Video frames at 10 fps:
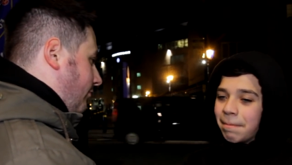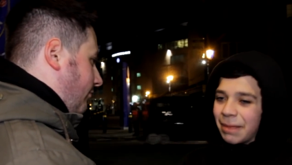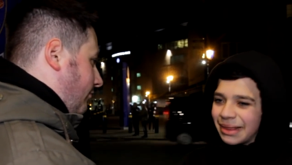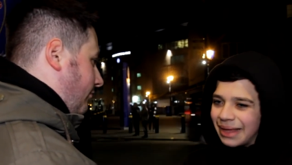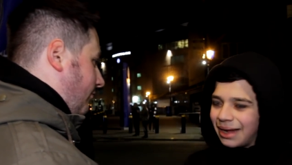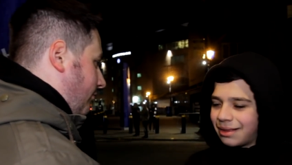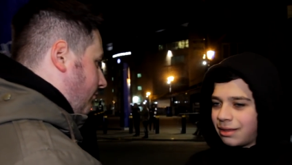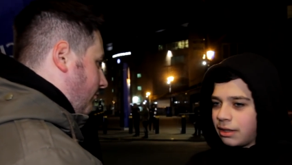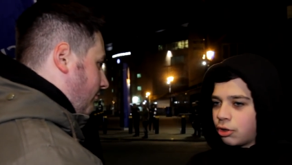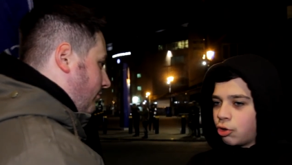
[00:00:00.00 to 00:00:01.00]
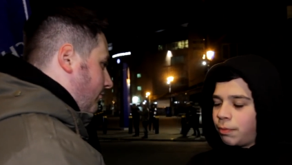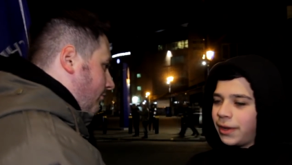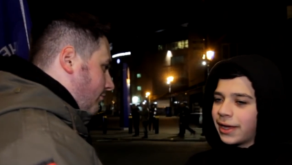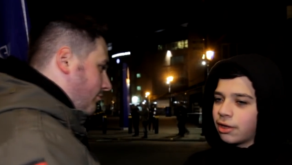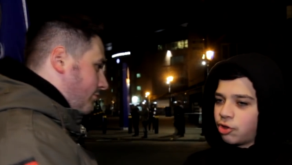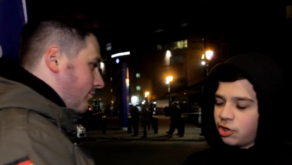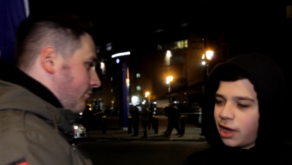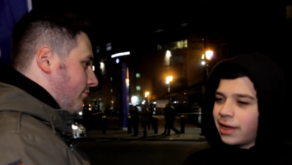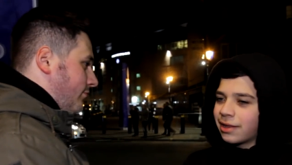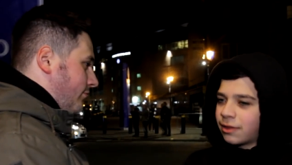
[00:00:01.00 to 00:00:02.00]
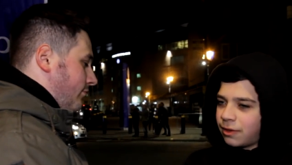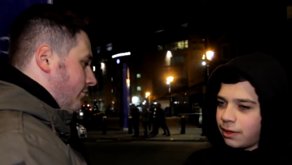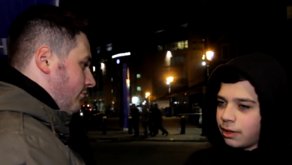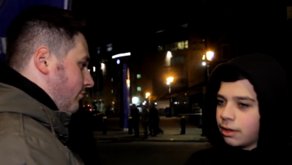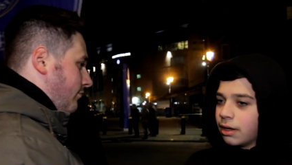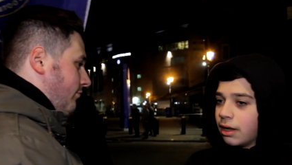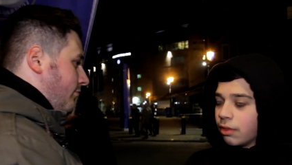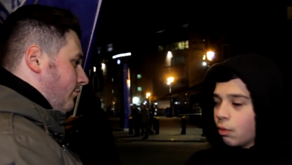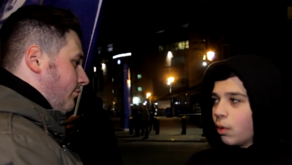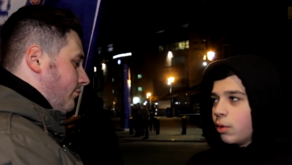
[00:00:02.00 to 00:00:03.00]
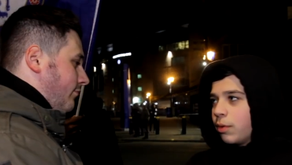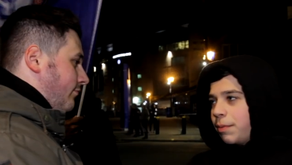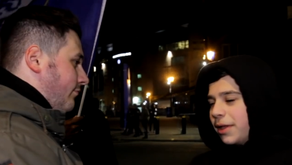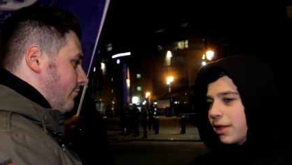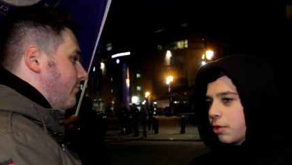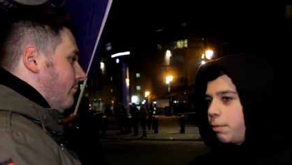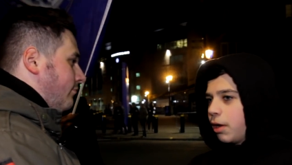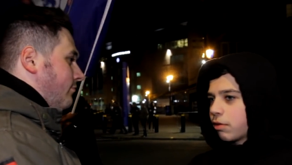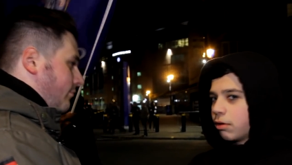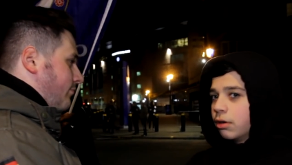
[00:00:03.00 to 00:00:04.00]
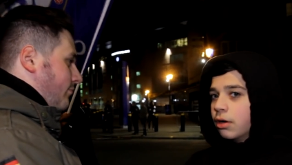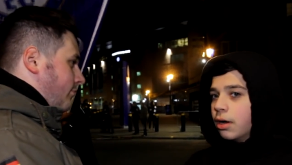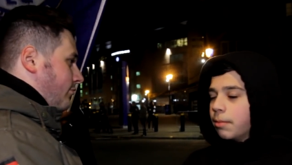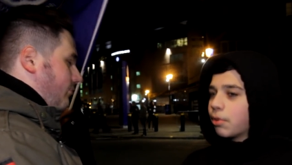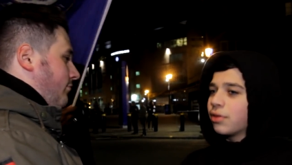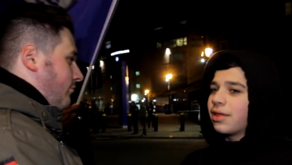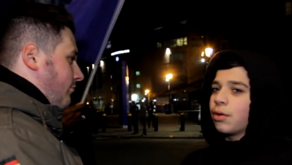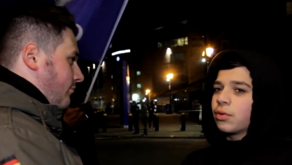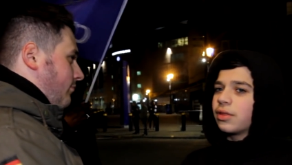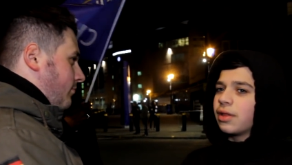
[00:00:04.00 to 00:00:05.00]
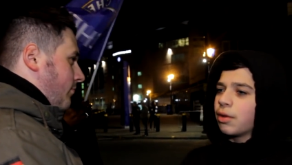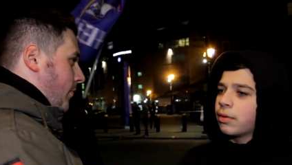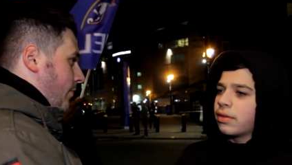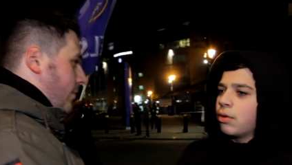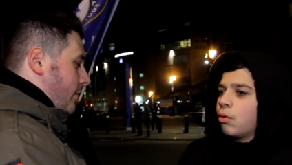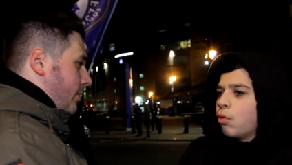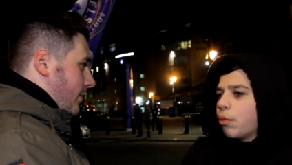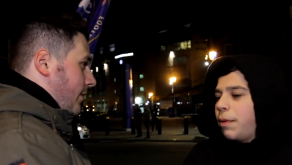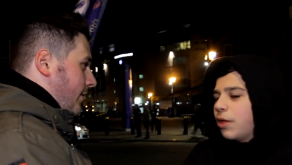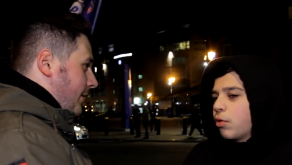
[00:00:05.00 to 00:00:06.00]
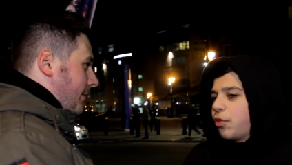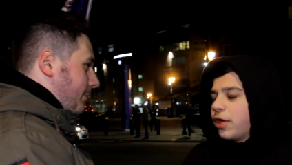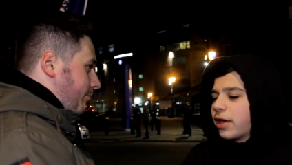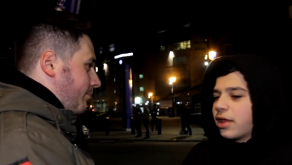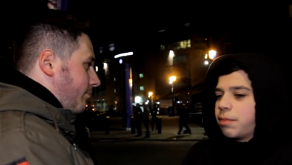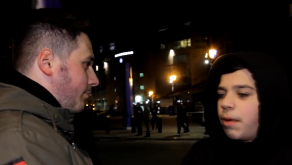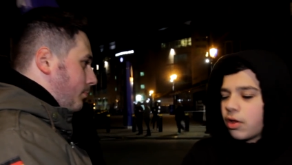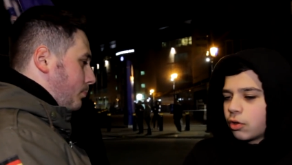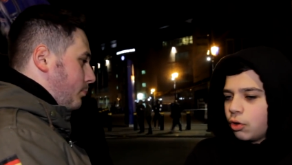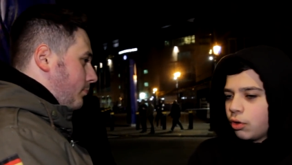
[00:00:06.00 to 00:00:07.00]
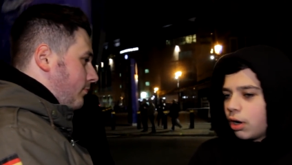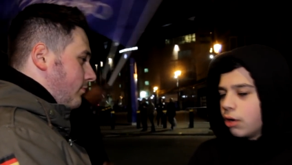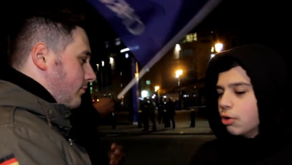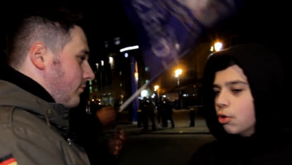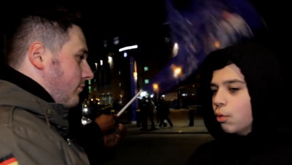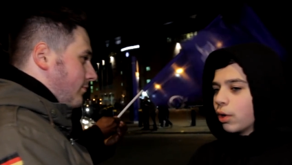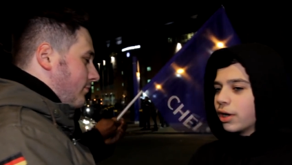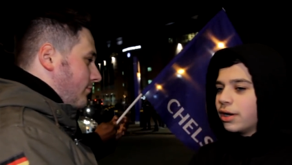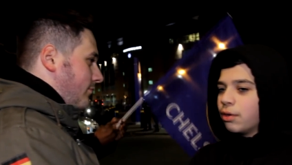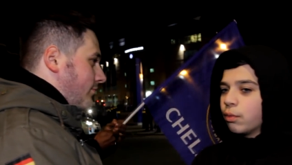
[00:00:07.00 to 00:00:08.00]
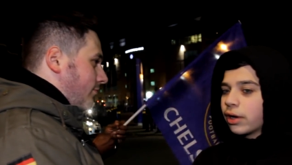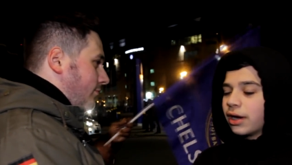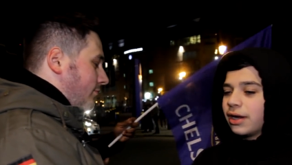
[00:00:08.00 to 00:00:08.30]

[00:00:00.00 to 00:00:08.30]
Speaker 1: mentality to play against United and City the way we played against Barca, because they was, they, they, all the players will think it's Barcelona. We're gonna we're gonna